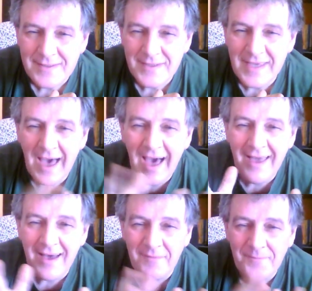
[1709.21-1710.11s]
the I
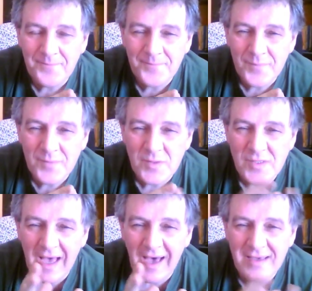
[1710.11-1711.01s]
am,
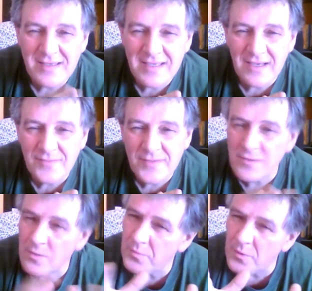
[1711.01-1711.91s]
higher self, is
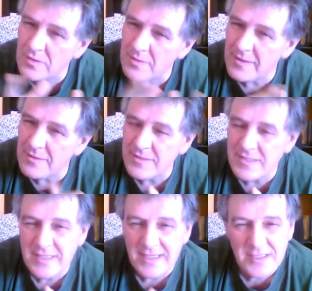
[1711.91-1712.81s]
not bothered about
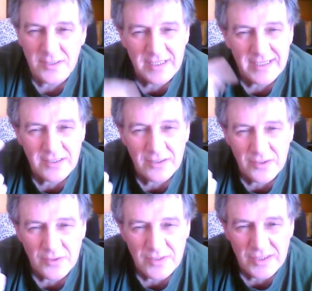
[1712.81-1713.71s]
these things because it
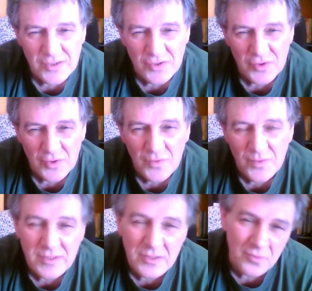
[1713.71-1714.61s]
uses truth,
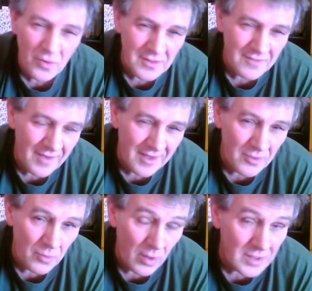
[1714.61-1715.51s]
which is one divine
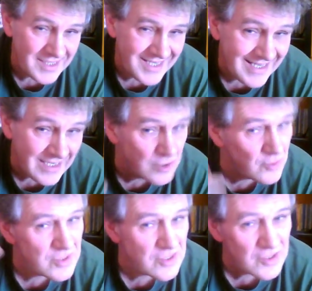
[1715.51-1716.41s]
quality, and it
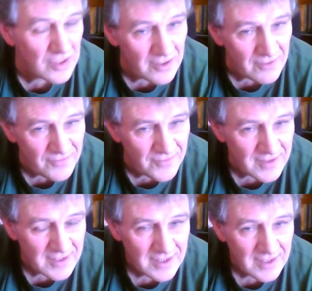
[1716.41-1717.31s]
uses love,
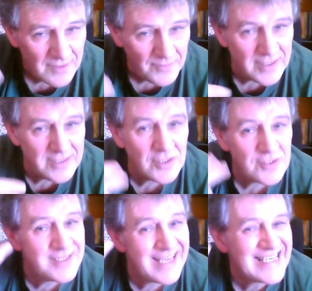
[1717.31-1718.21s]
but it
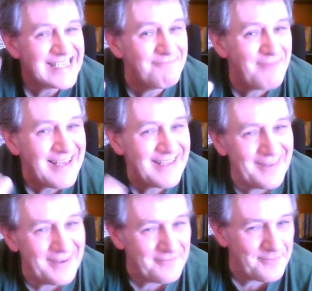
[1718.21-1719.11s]
doesn't expect
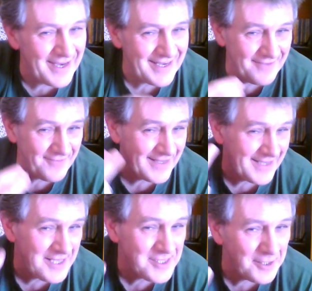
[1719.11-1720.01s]
love back. If it
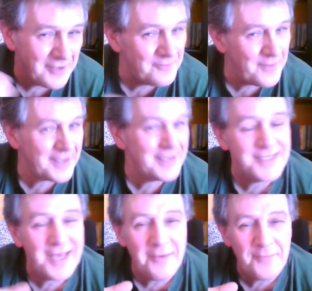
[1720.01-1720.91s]
gets love back, it's
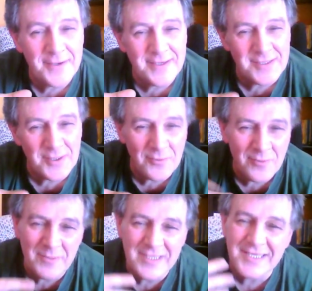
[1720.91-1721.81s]
happy. So
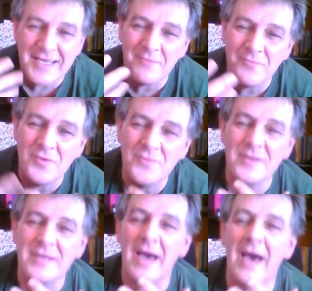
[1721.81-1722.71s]
when we start
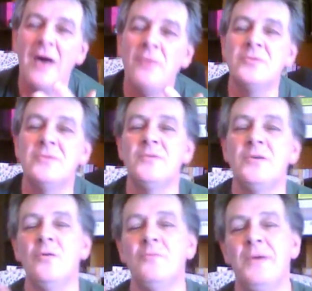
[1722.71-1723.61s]
moving out of the
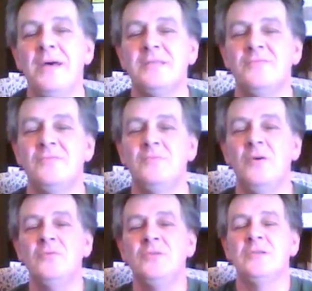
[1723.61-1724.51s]
old patterns of
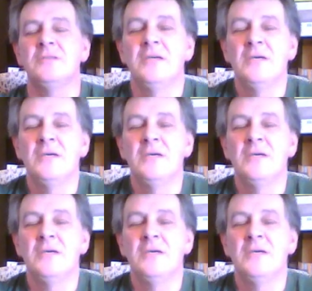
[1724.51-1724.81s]
emotions,